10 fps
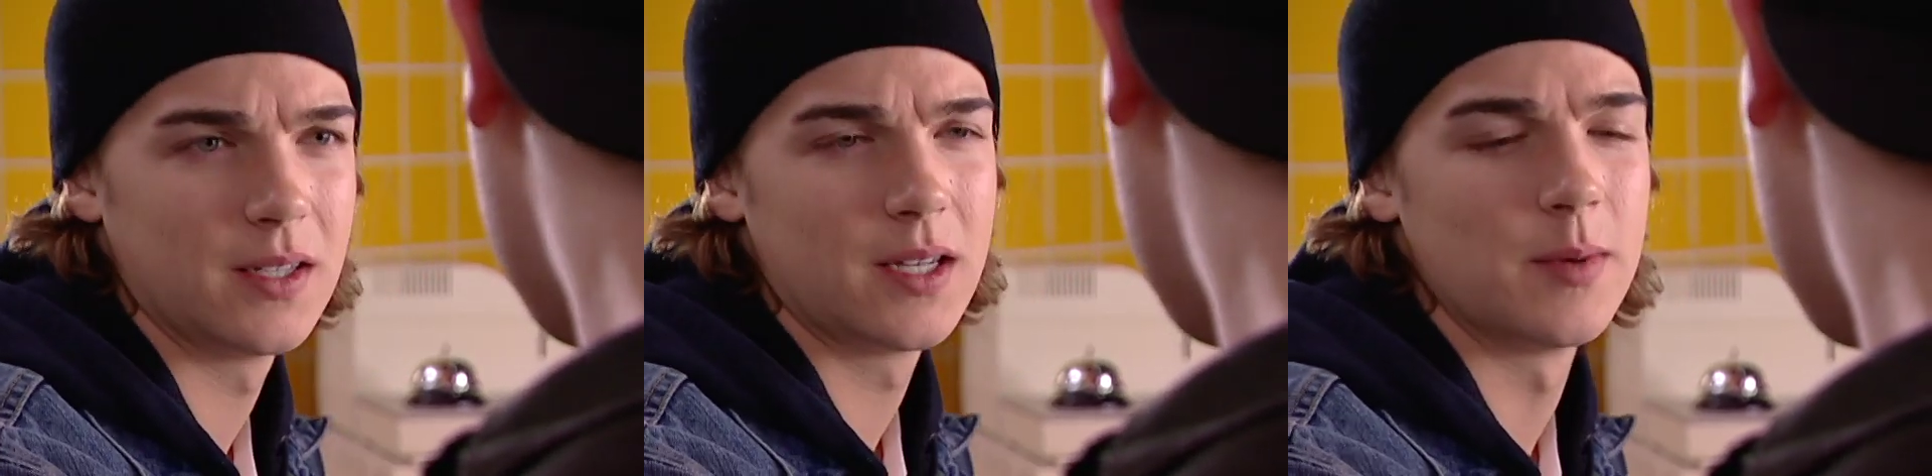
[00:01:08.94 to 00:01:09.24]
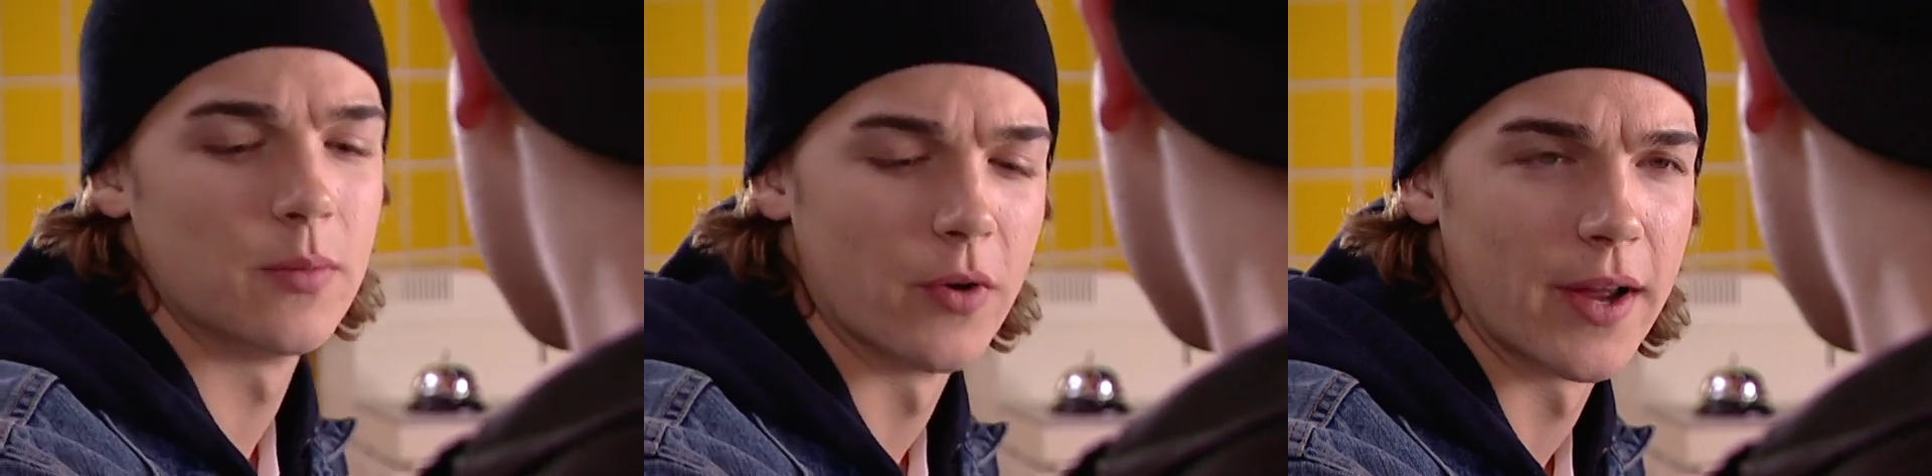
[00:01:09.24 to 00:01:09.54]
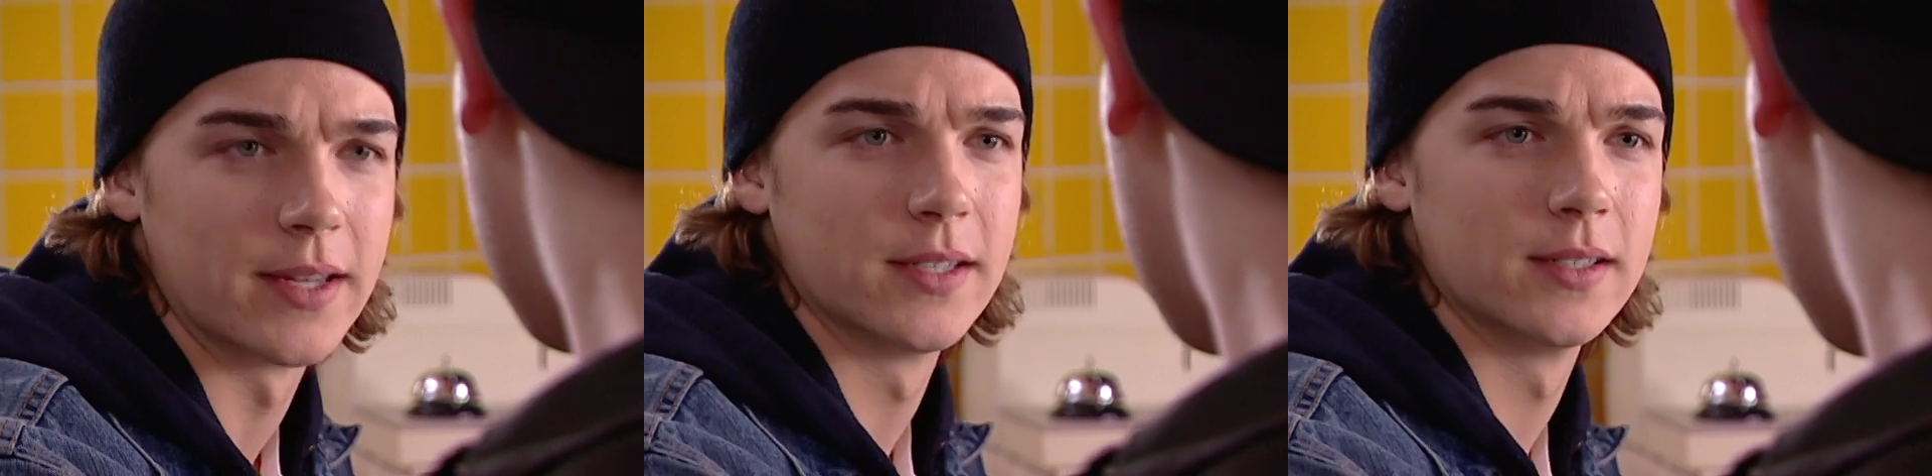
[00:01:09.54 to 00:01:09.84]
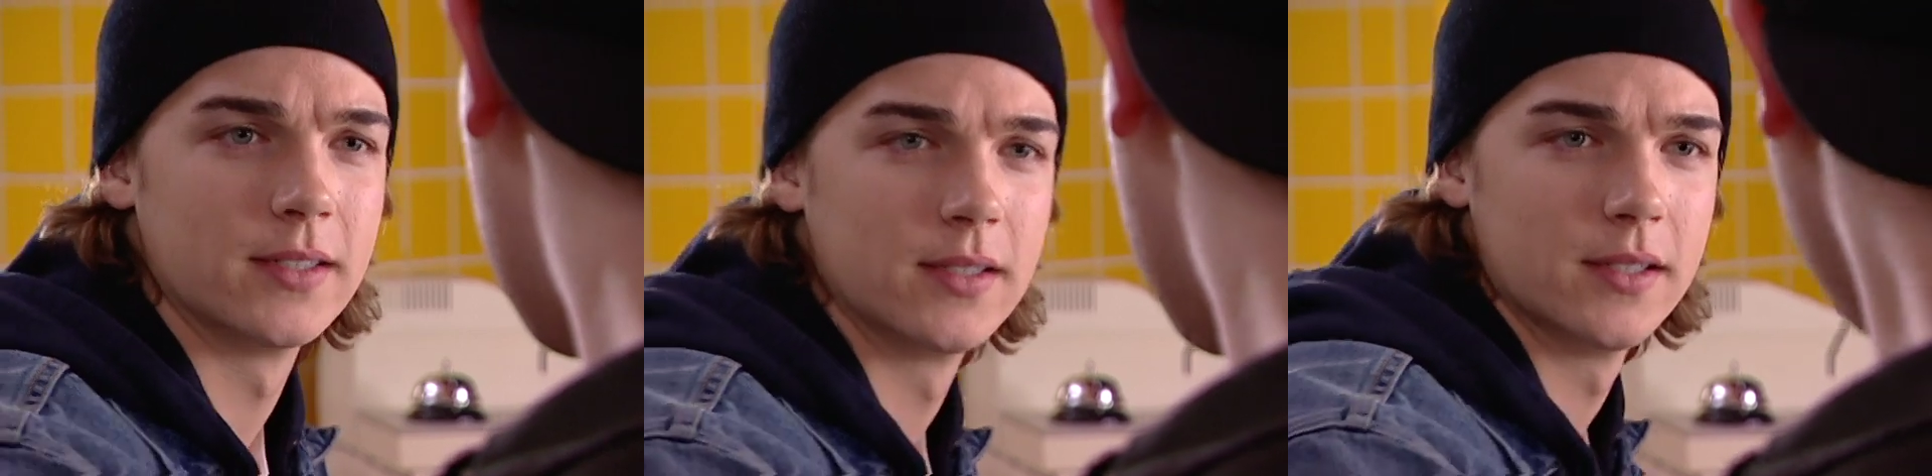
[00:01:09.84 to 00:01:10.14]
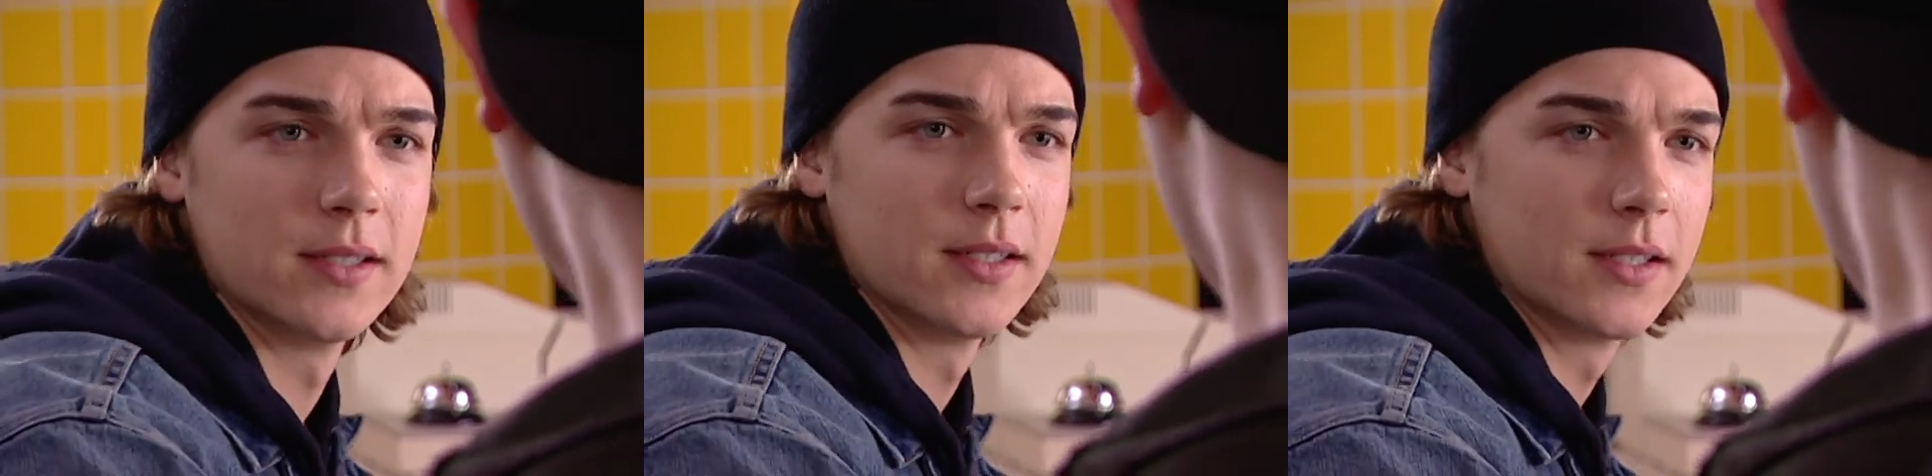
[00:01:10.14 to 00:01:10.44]
Give me a break.
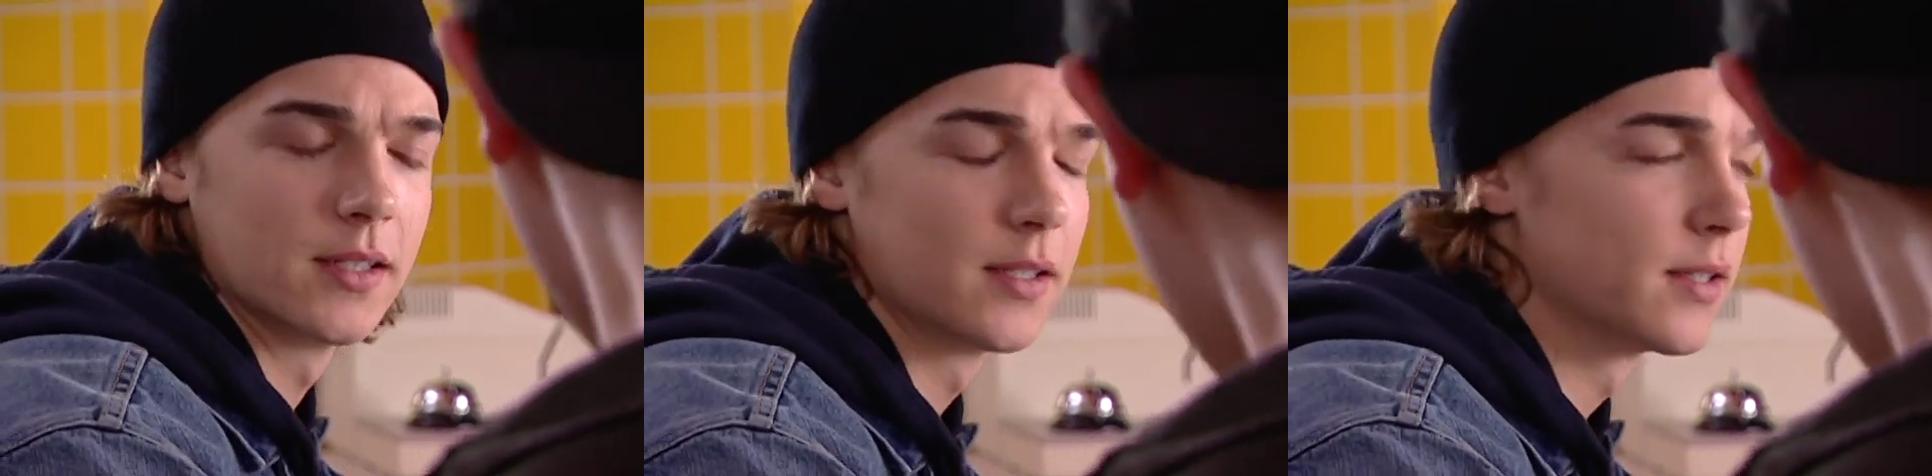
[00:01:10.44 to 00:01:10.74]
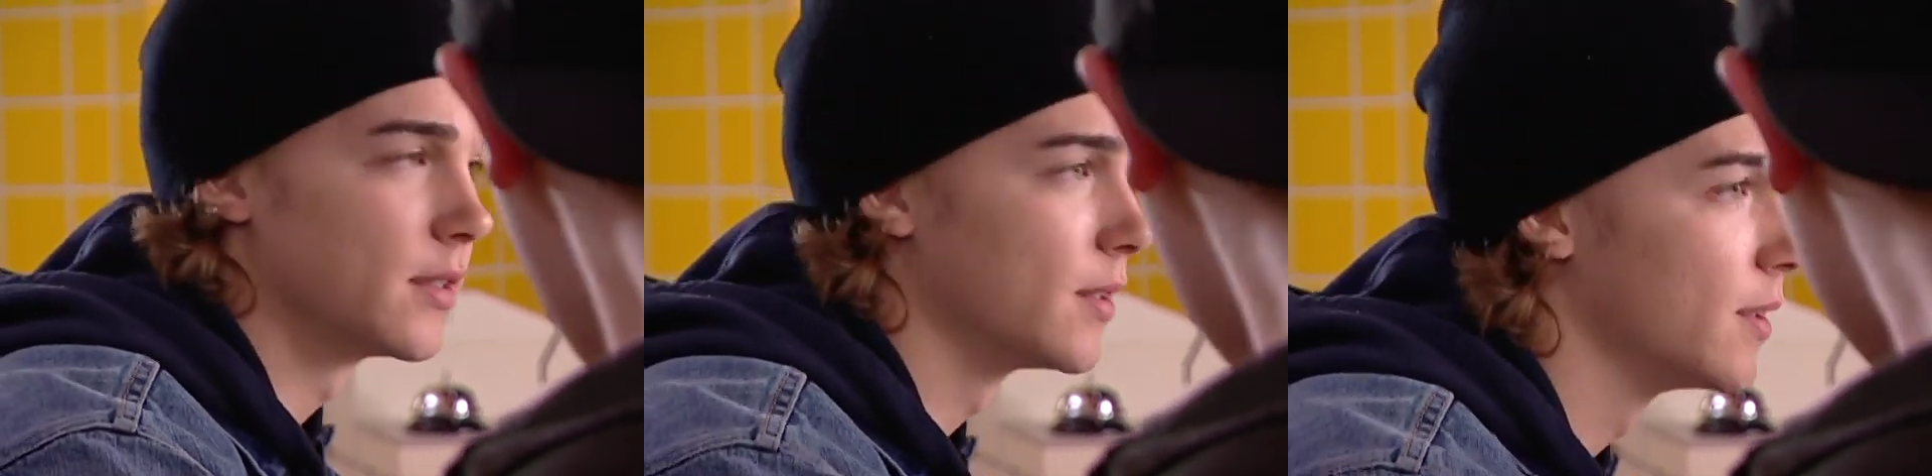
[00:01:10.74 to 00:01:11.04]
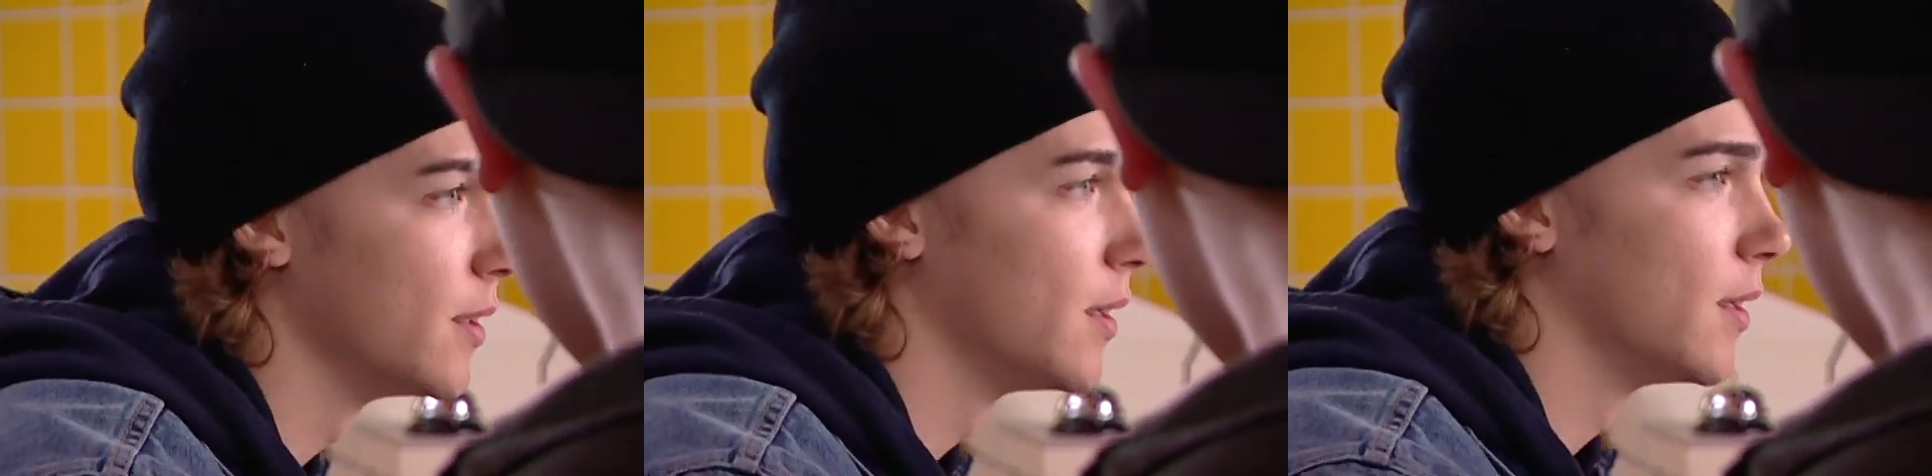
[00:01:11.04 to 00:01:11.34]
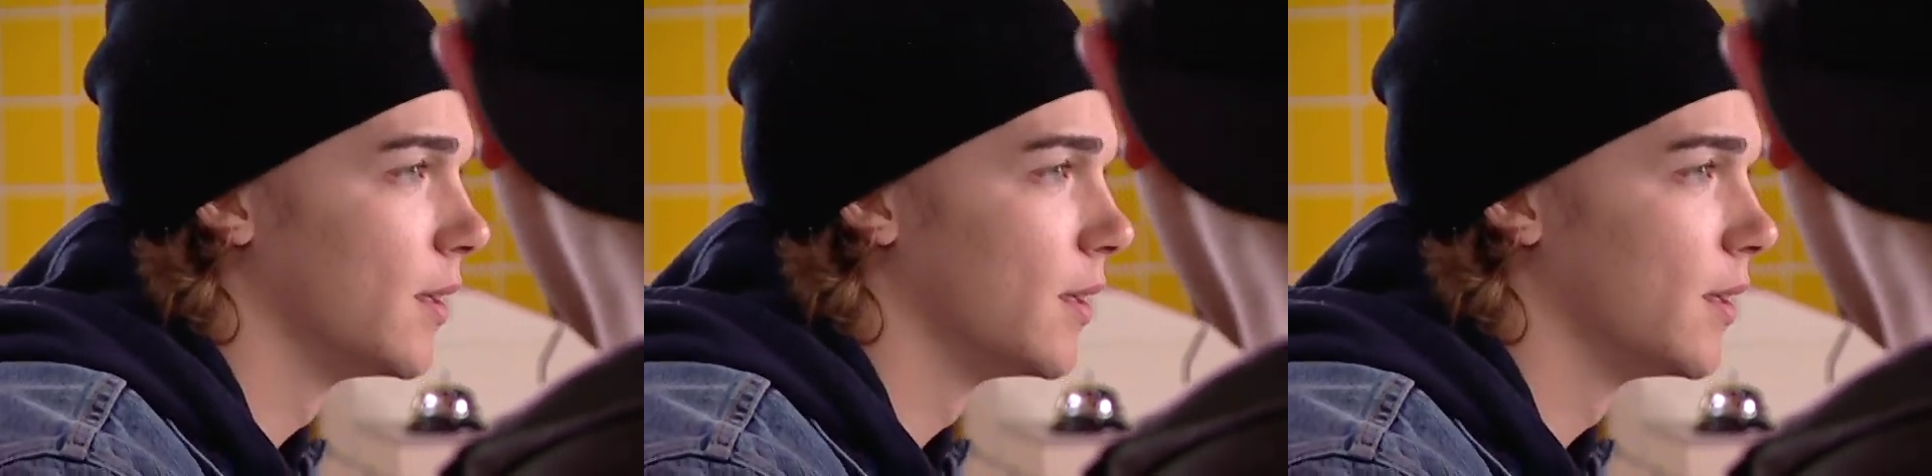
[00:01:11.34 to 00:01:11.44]
Give you a break?